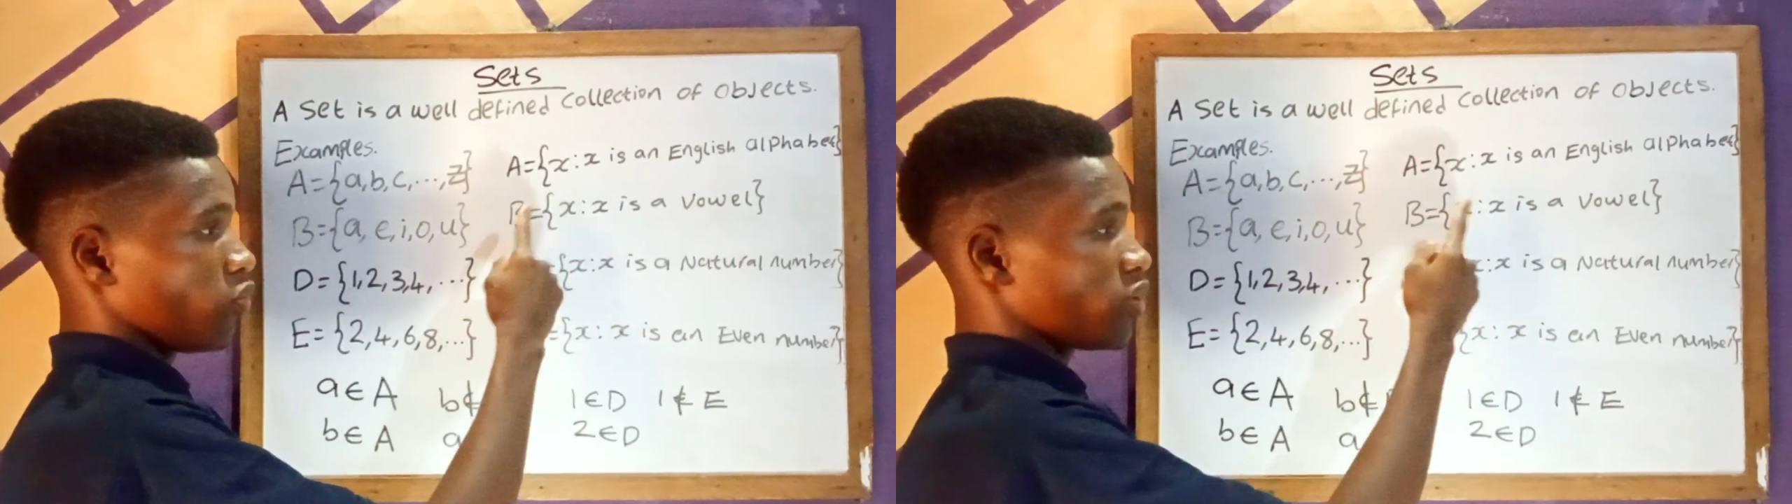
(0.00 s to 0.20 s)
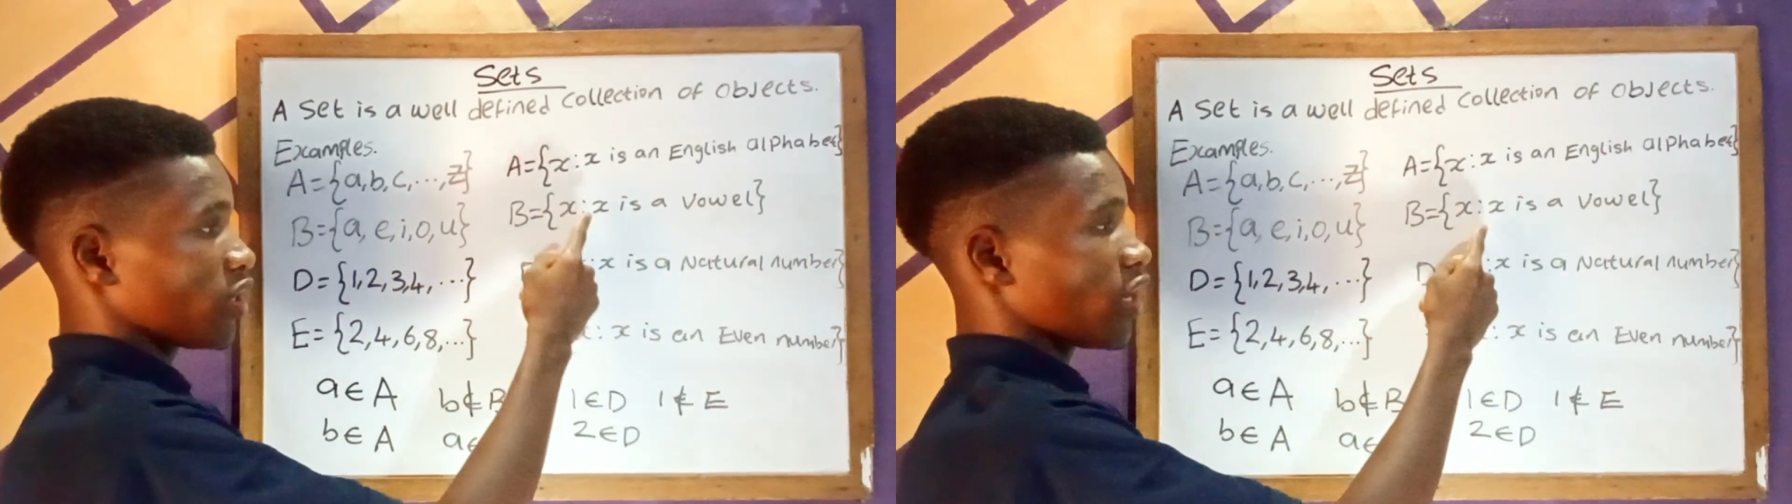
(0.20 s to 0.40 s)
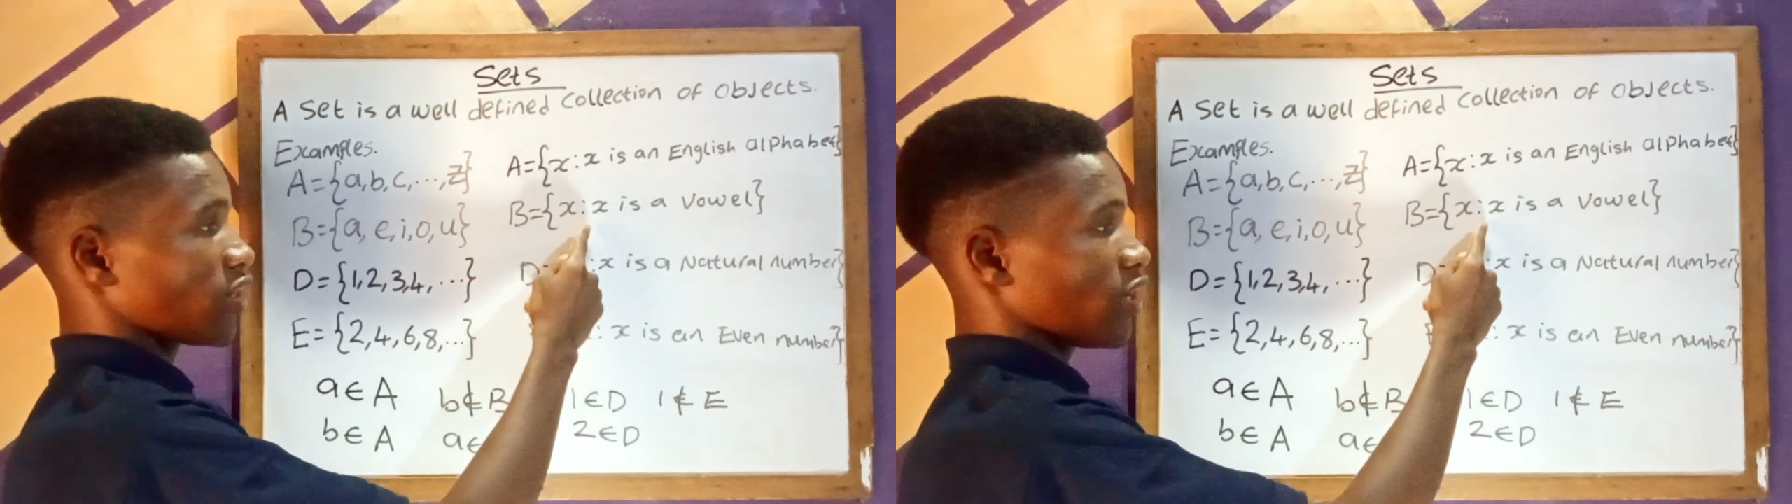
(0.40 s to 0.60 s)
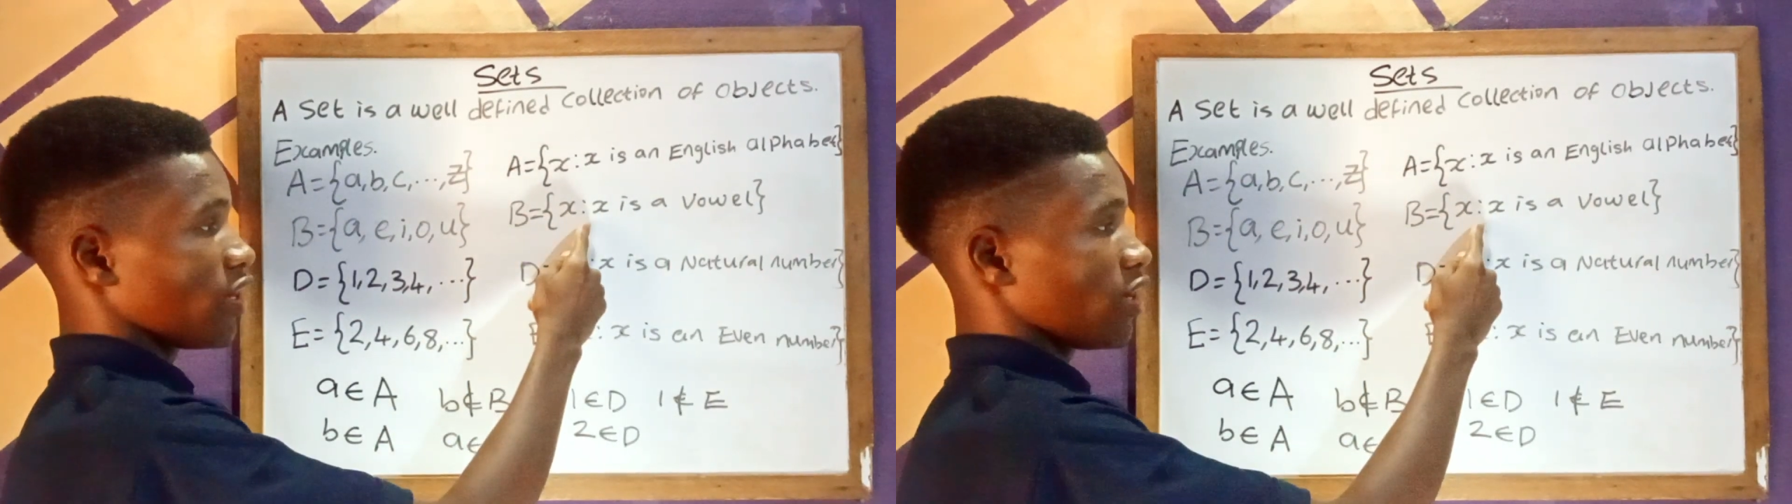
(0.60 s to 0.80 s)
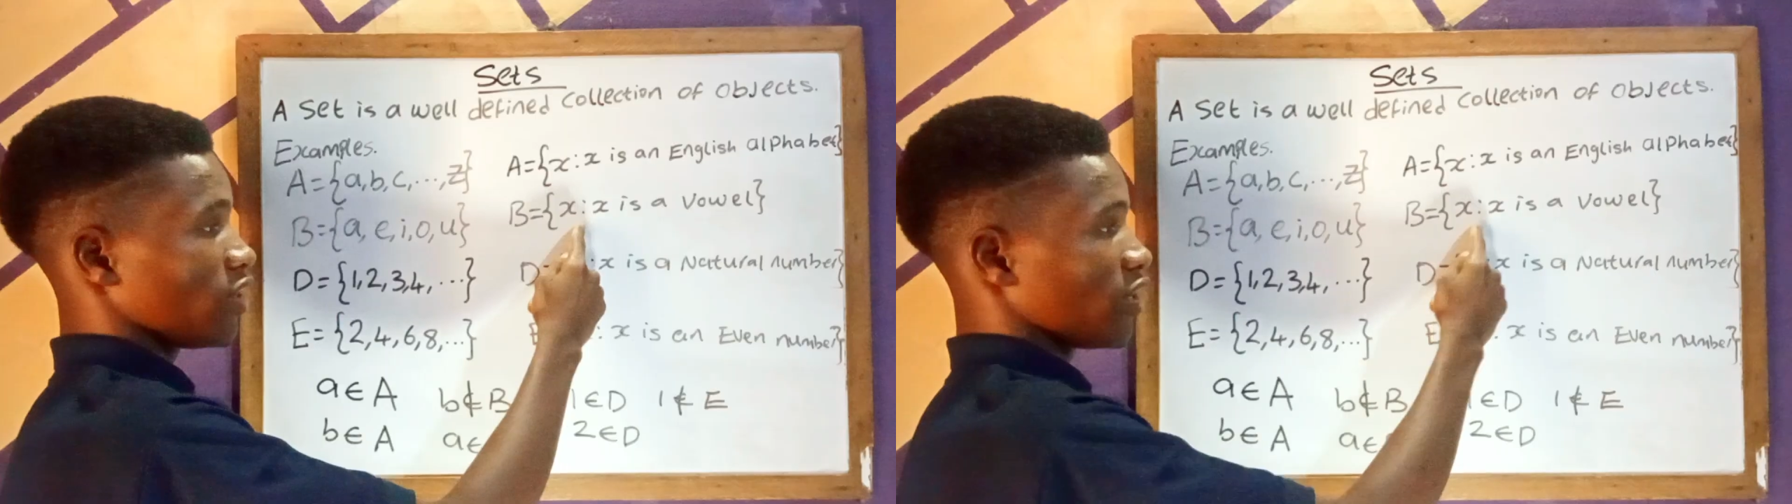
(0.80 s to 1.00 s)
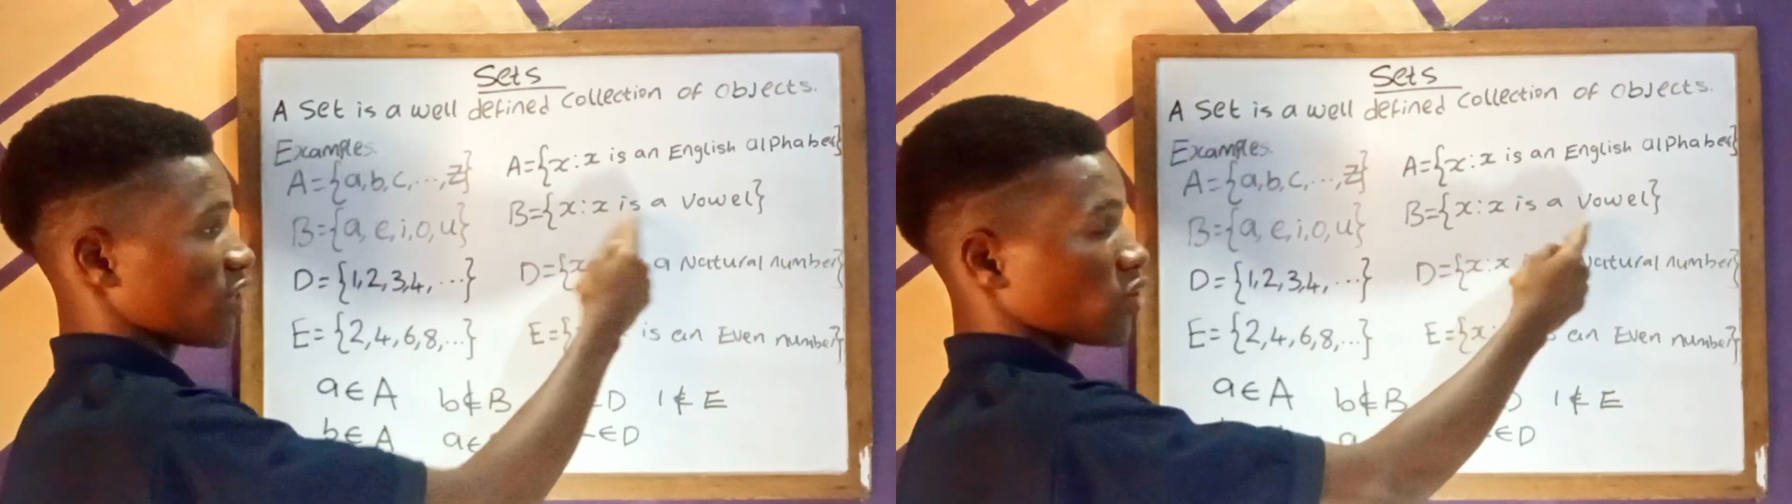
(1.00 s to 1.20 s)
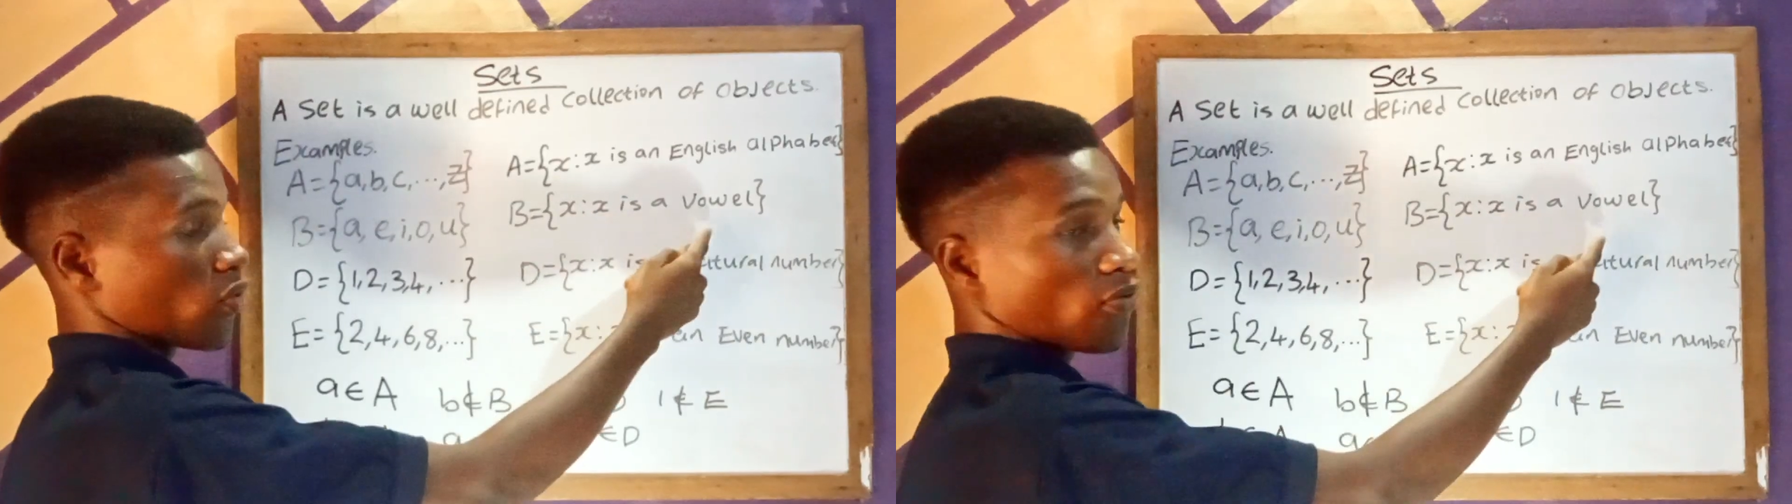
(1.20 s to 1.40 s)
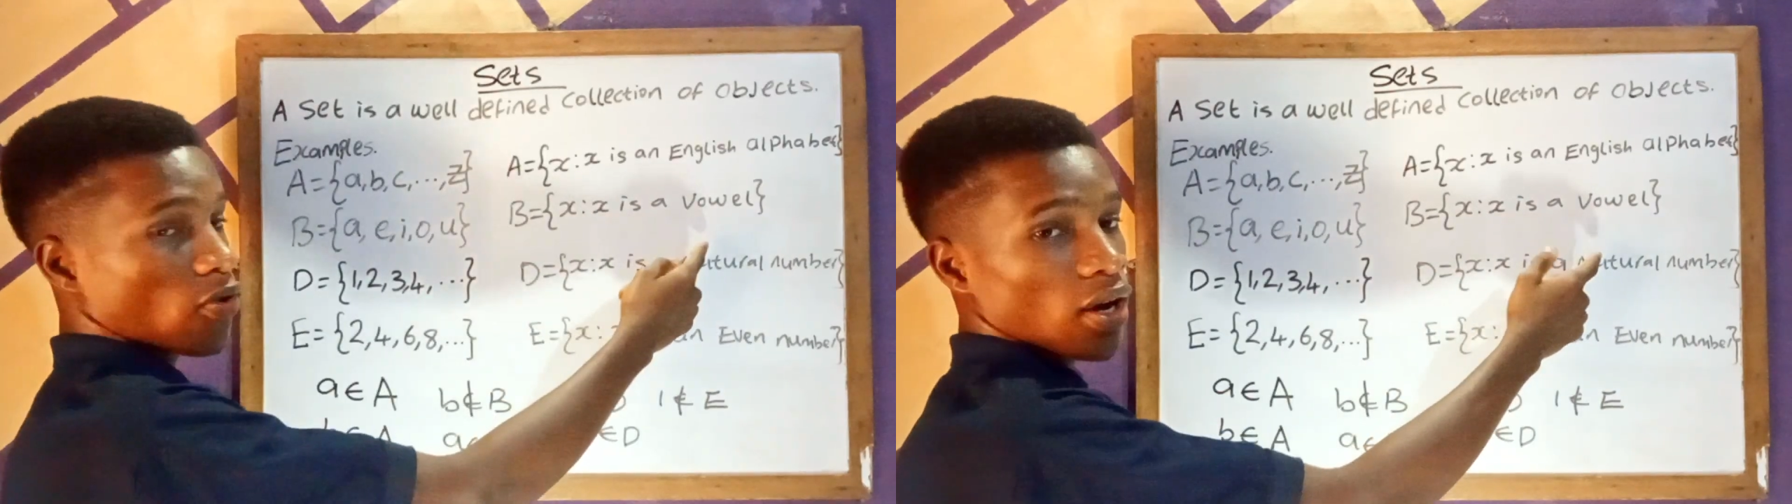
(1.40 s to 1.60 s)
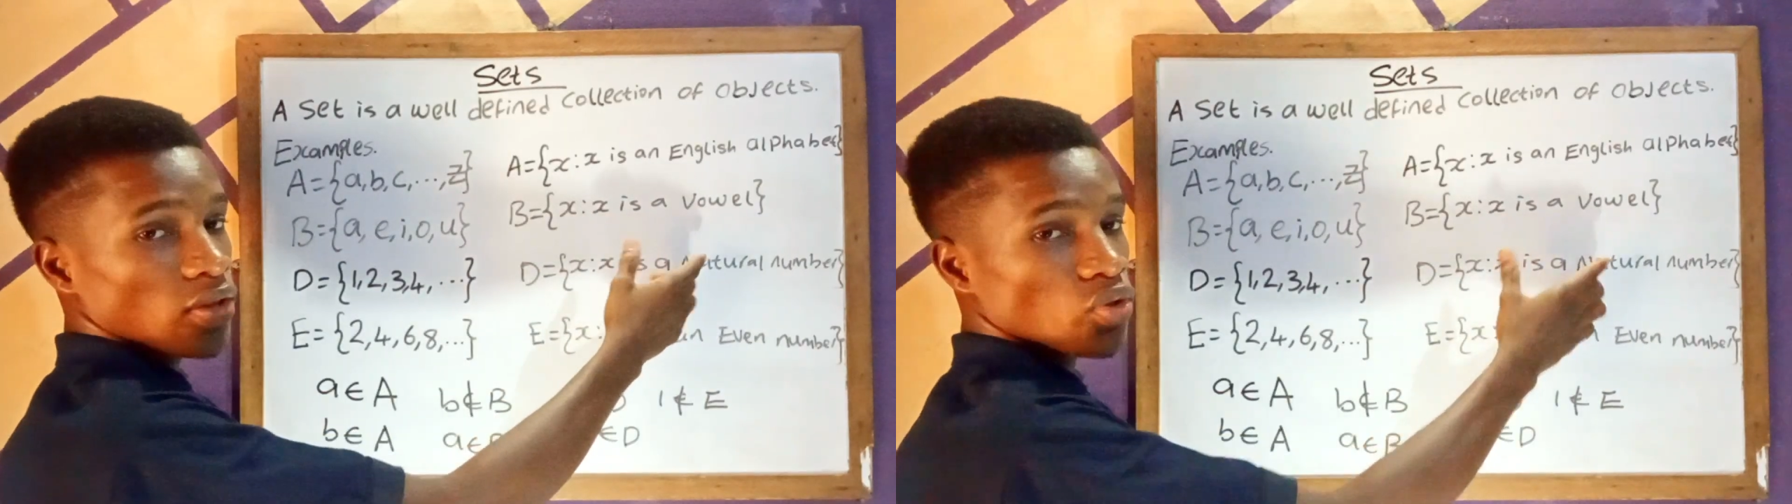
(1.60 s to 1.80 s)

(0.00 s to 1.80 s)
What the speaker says: we say that it's a set of vowel.